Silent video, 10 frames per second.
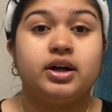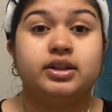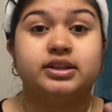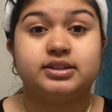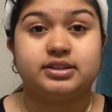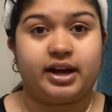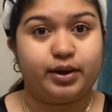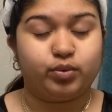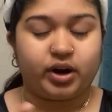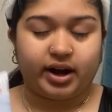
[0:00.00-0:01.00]
this site
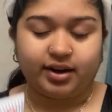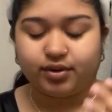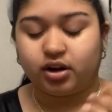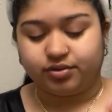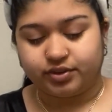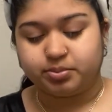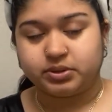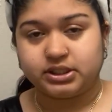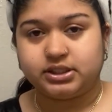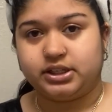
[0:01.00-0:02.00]
where I have all of them
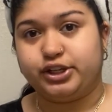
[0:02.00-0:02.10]
listed.